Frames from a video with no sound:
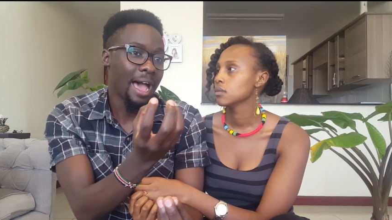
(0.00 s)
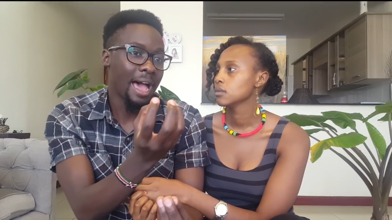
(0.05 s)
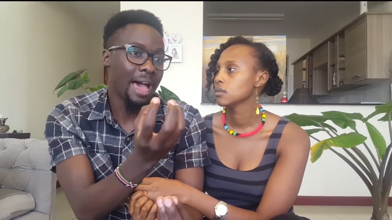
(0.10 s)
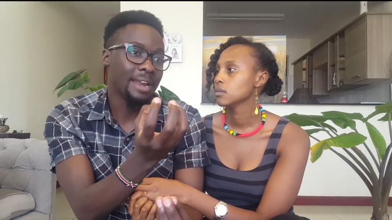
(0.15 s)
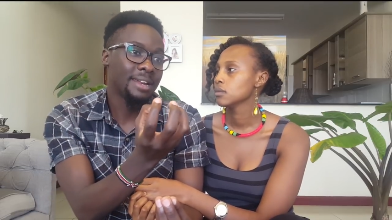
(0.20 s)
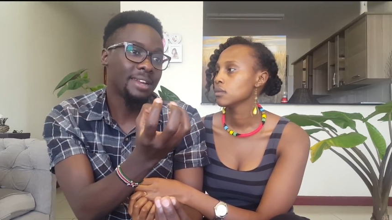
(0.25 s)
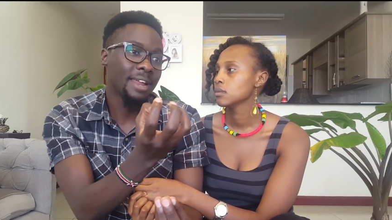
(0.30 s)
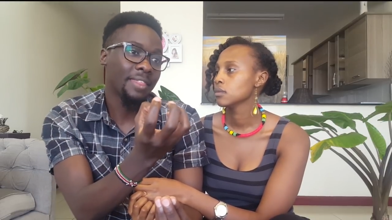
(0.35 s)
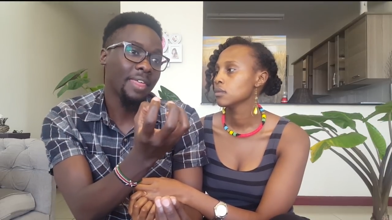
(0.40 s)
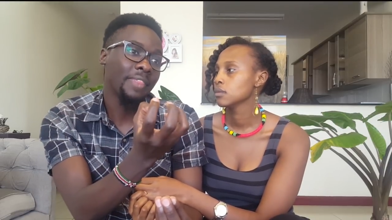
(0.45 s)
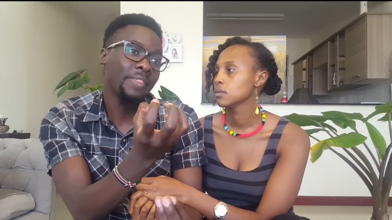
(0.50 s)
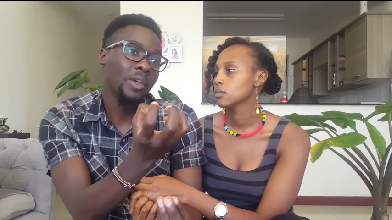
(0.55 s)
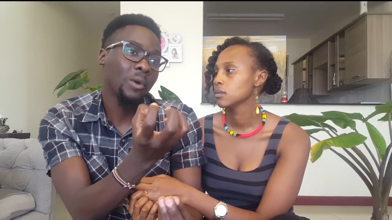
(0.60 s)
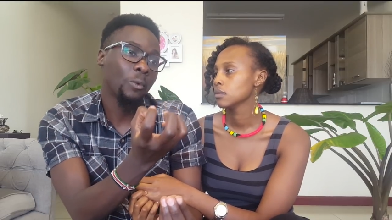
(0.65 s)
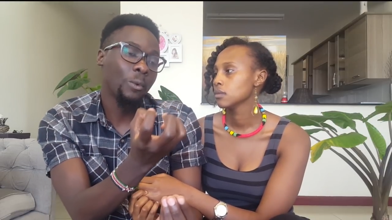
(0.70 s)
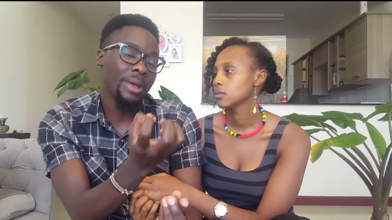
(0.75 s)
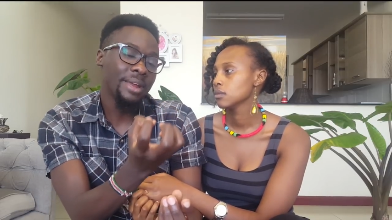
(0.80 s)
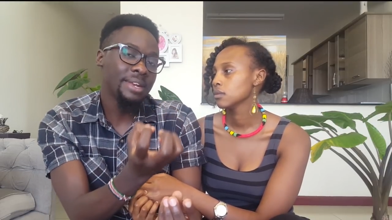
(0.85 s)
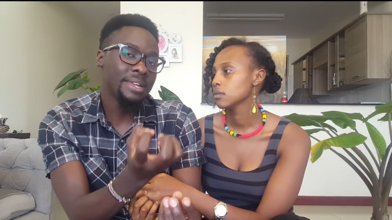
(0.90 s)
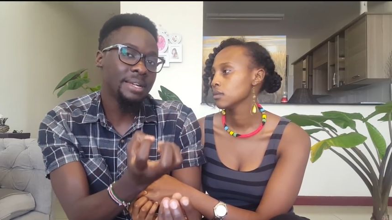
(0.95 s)
Speaker 1: I'd rather the
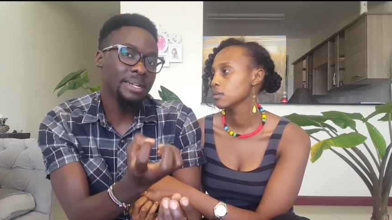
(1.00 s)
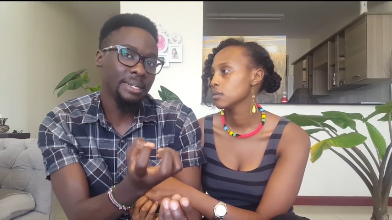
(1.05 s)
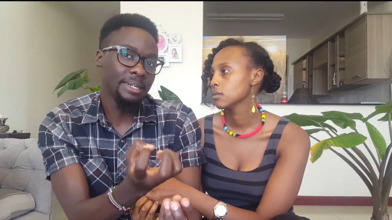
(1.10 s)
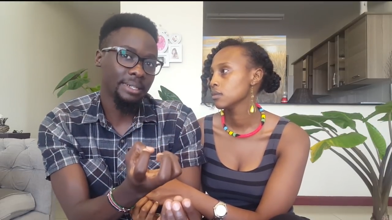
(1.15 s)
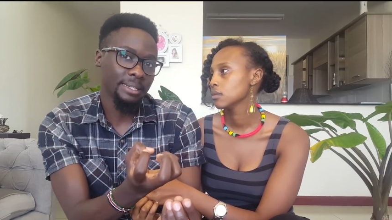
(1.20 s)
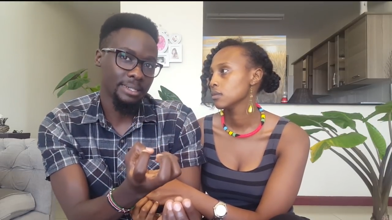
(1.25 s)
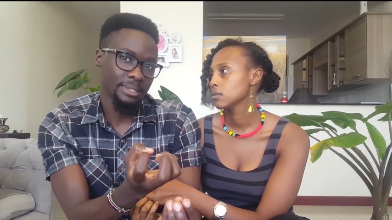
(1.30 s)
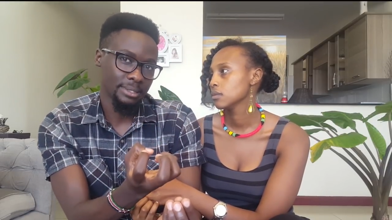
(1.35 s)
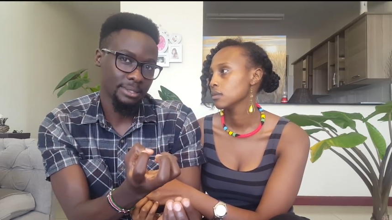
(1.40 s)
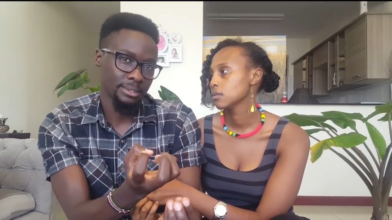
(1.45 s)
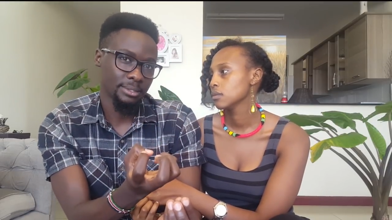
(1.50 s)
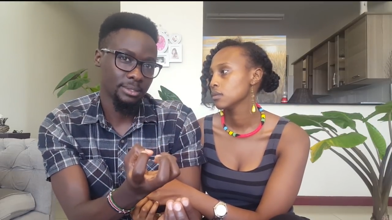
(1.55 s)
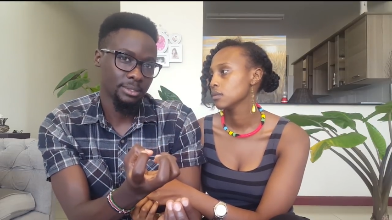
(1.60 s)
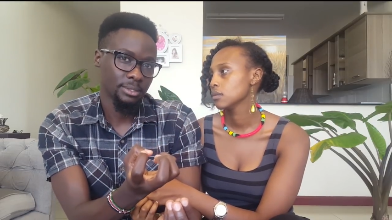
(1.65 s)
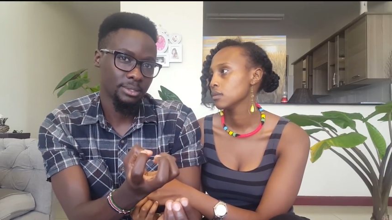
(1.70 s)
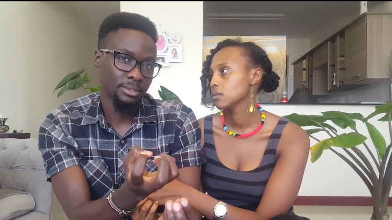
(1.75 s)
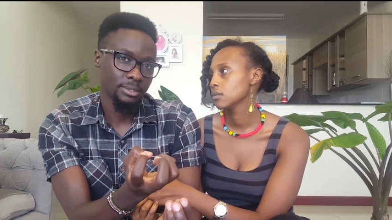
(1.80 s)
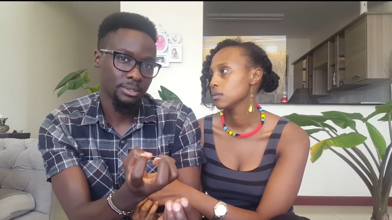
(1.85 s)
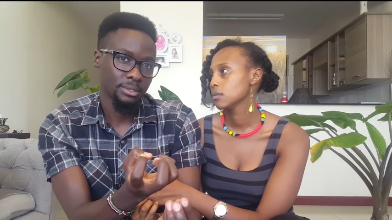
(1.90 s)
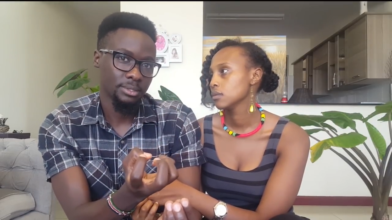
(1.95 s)
wedding
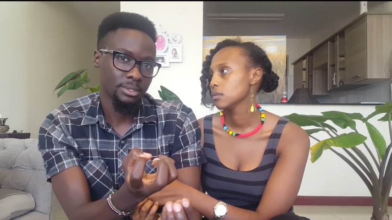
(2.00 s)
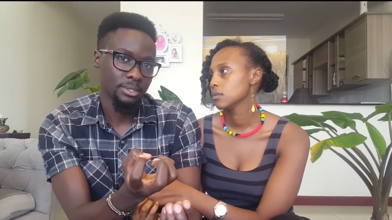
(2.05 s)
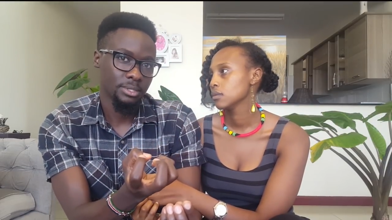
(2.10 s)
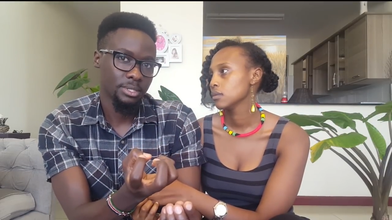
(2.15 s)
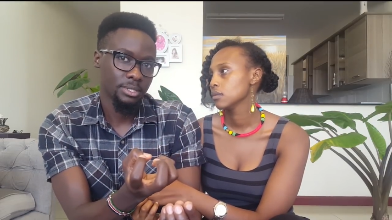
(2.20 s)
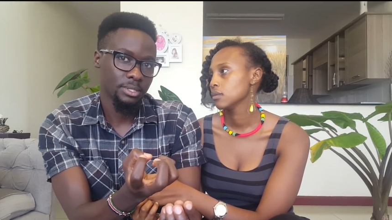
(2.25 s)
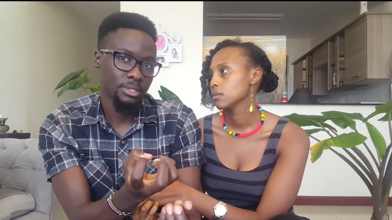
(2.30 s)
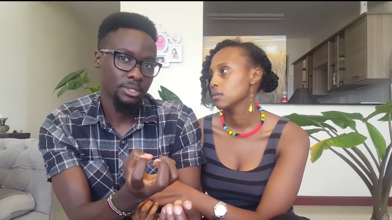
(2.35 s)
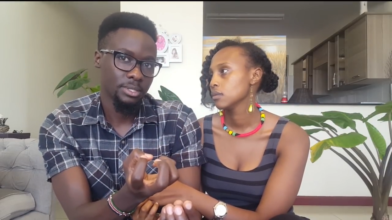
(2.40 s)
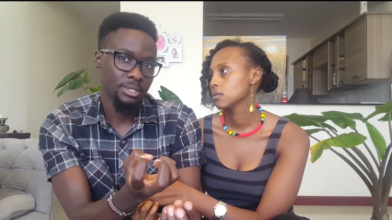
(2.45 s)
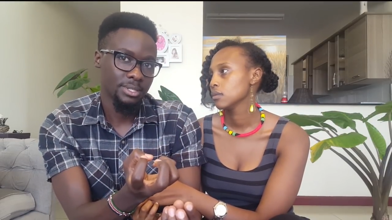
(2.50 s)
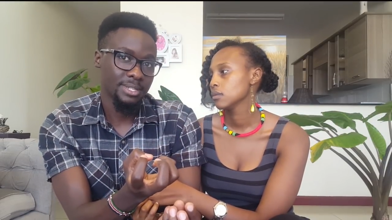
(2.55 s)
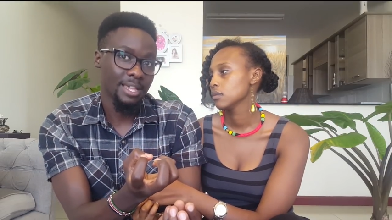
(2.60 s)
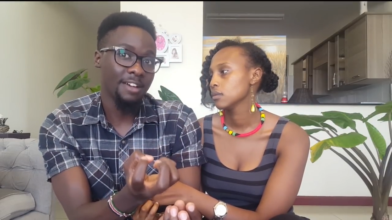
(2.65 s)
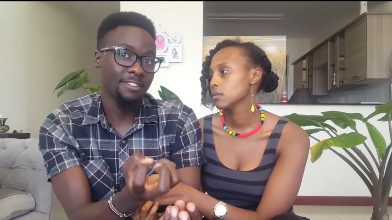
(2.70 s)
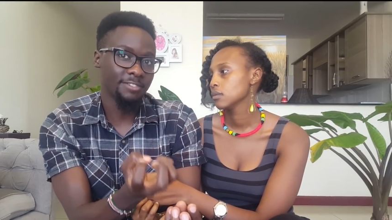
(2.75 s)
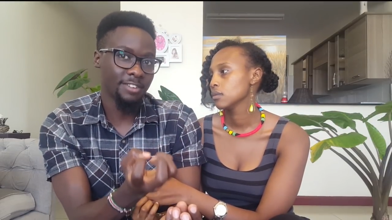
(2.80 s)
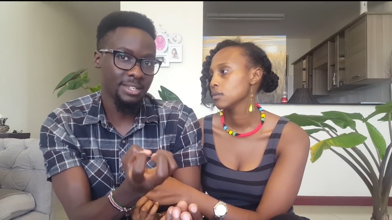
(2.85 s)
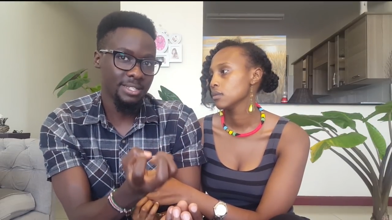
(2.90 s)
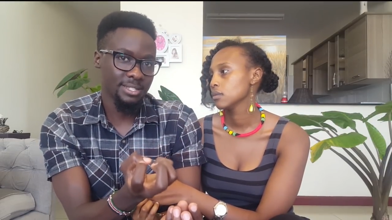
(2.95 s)

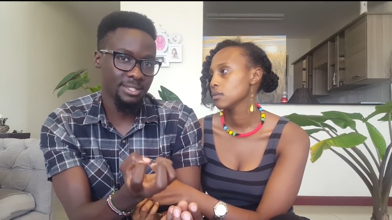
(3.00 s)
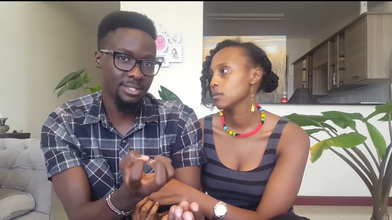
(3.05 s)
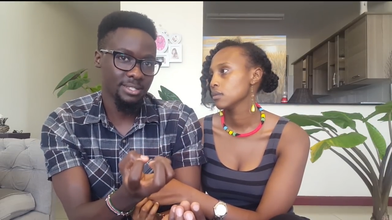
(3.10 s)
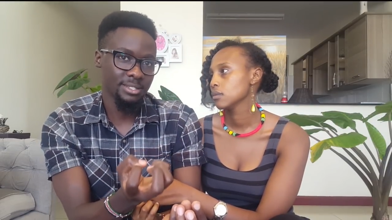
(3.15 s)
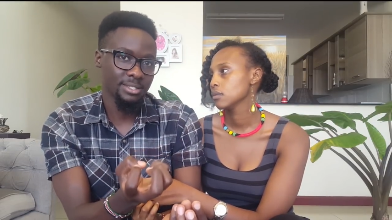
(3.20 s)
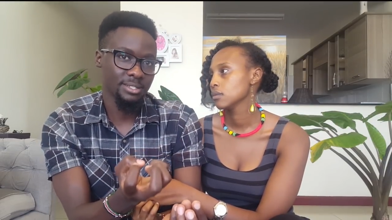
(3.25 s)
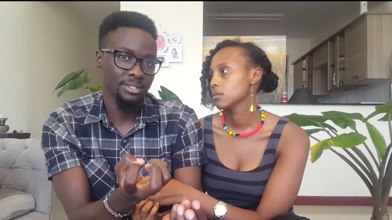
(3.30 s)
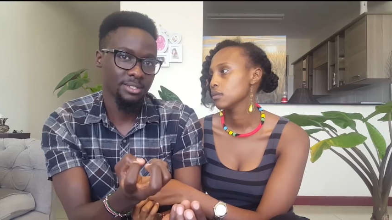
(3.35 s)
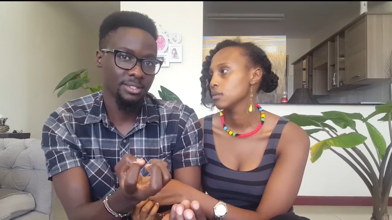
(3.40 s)
suffers.